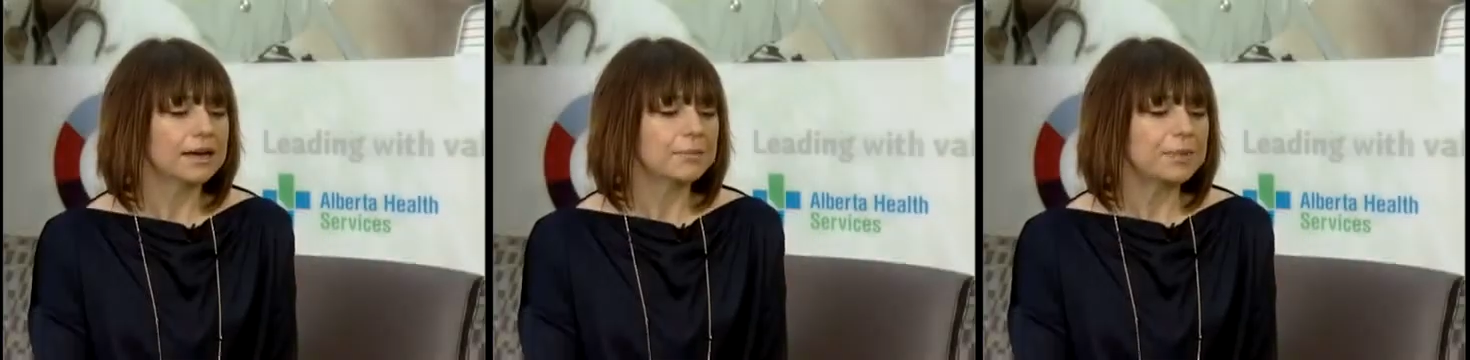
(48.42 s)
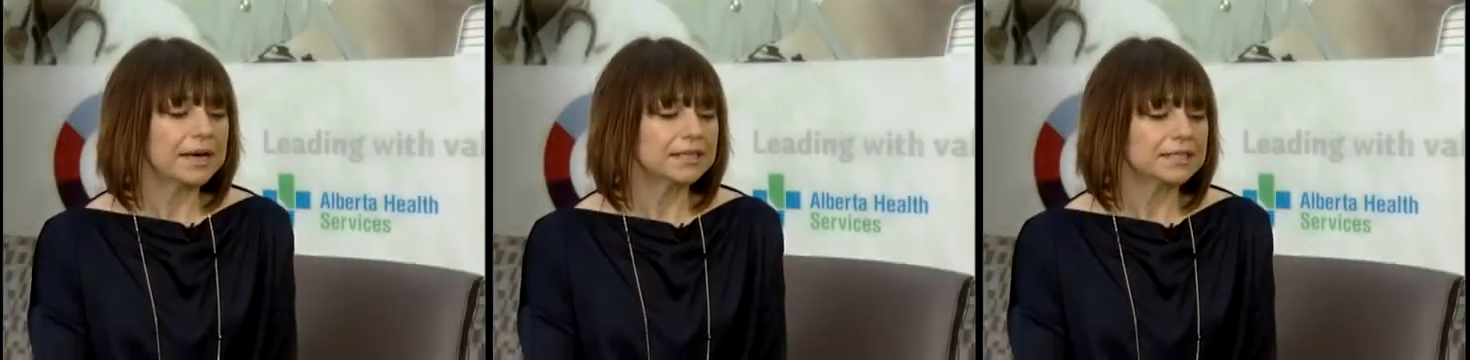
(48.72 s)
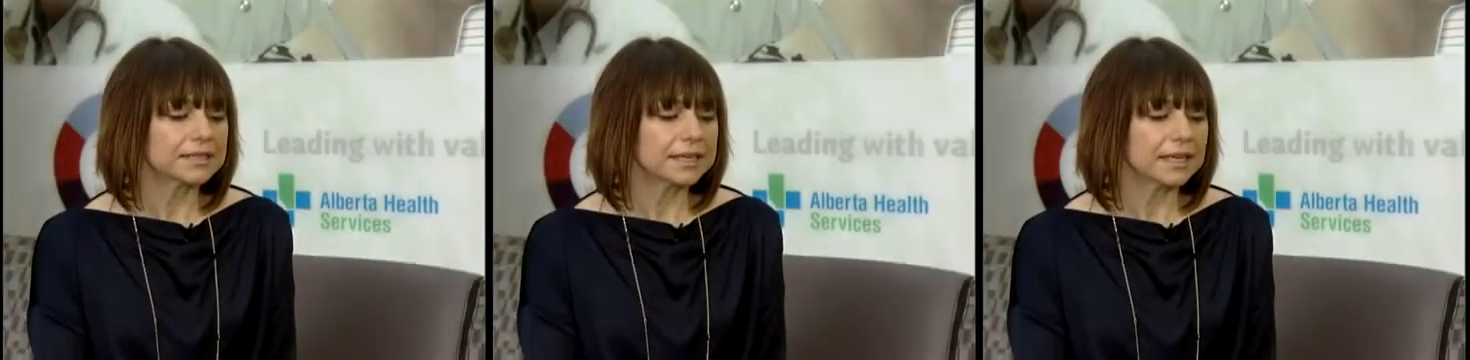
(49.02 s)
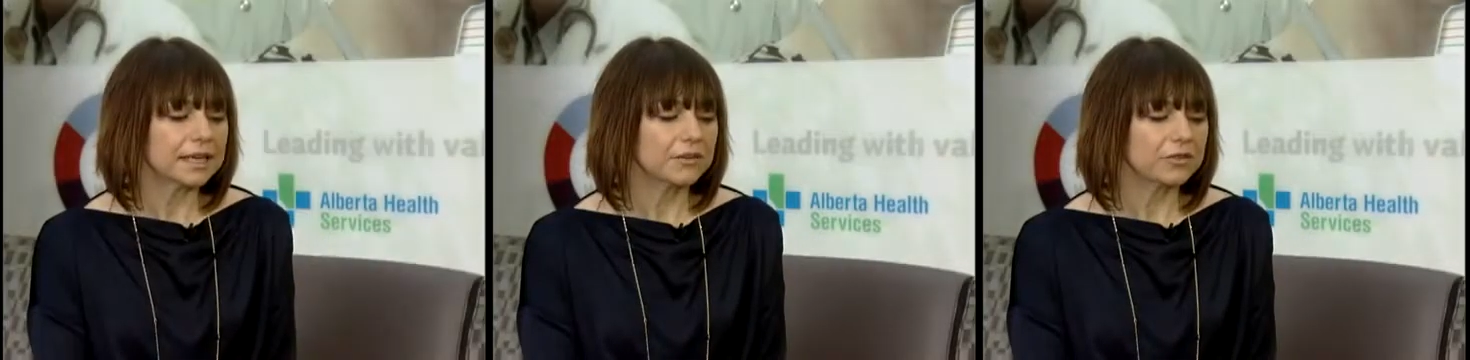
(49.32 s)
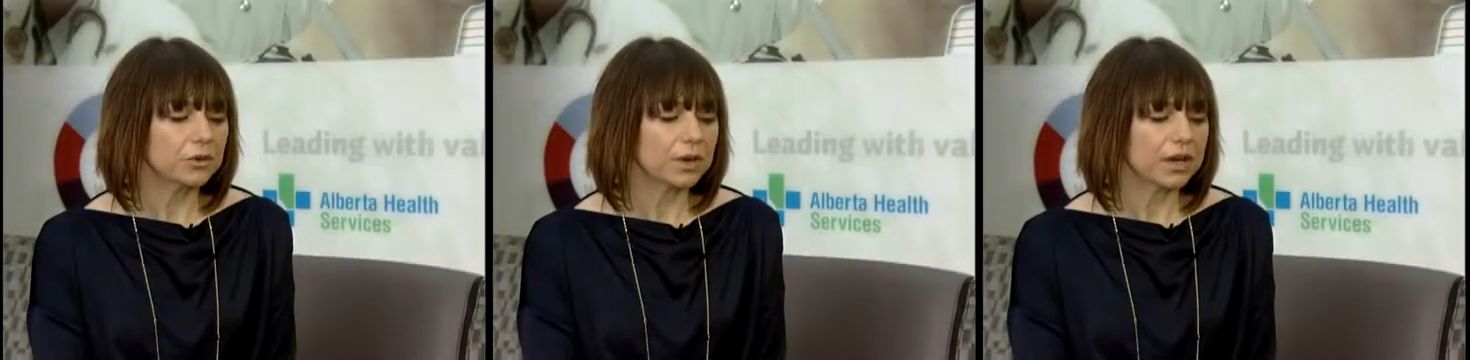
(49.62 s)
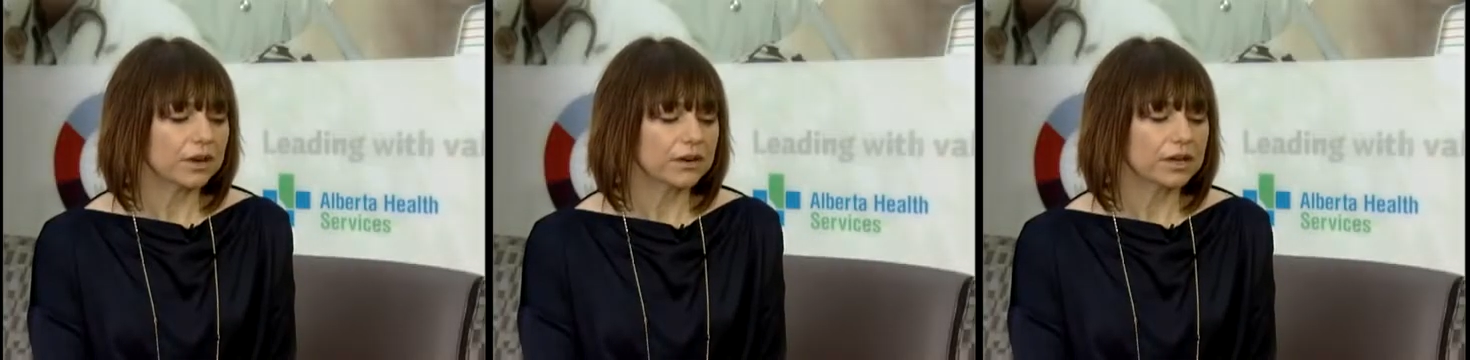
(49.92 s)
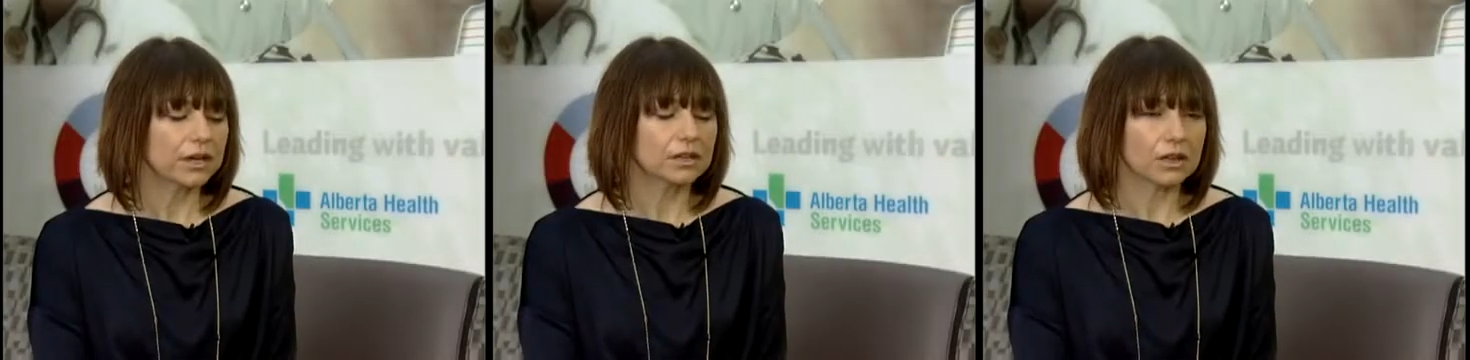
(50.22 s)
but if you
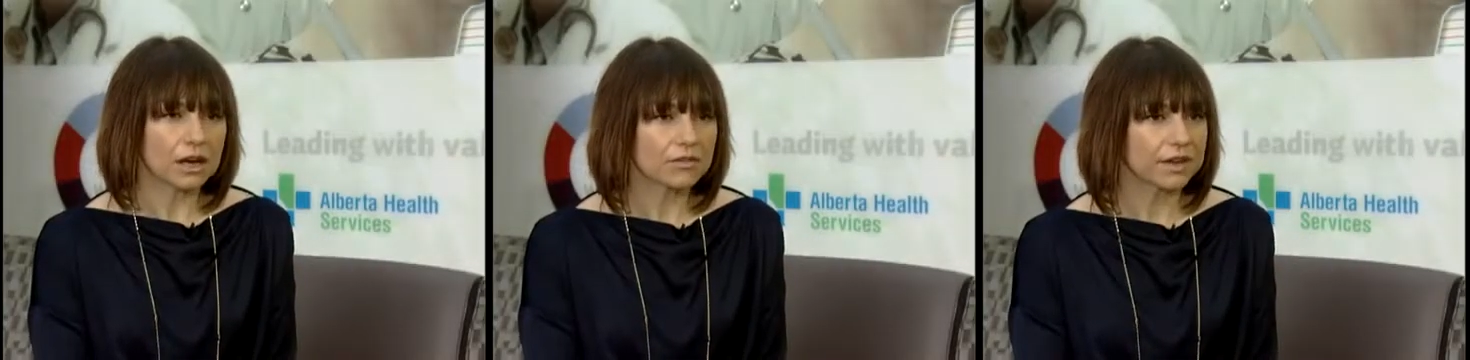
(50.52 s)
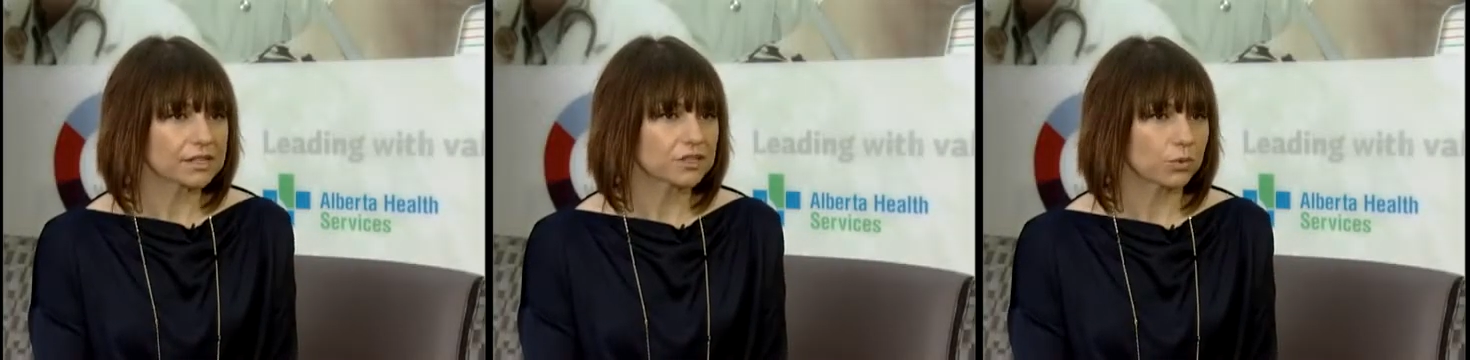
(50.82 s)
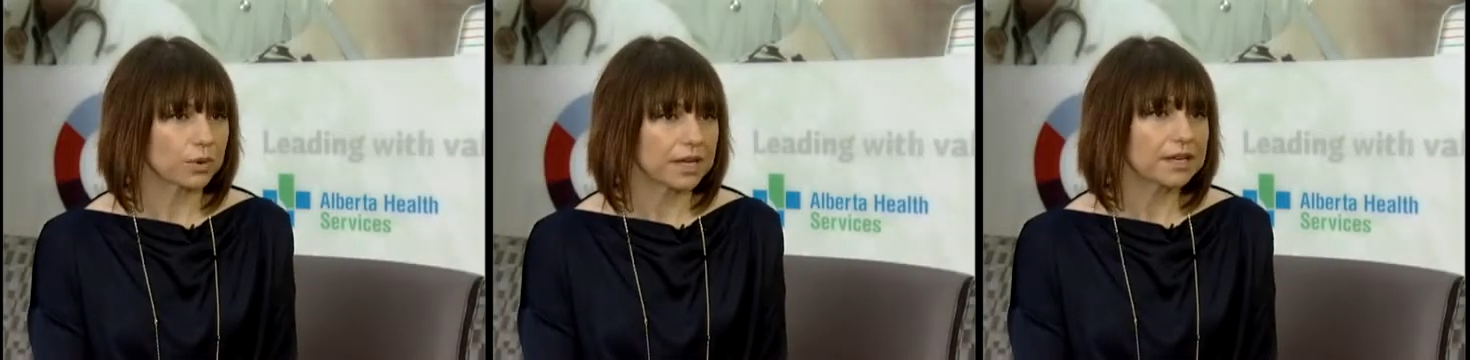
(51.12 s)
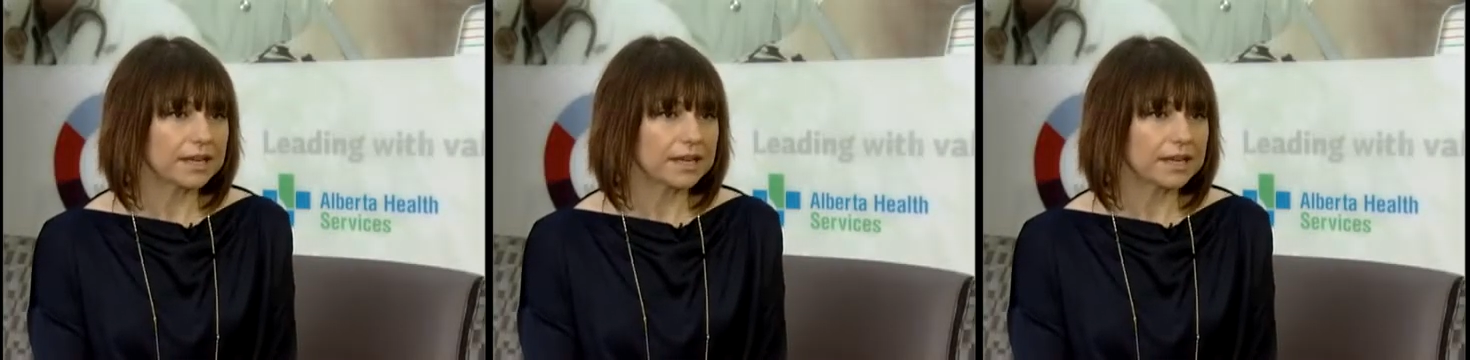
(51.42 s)
carry a lot of extra weight,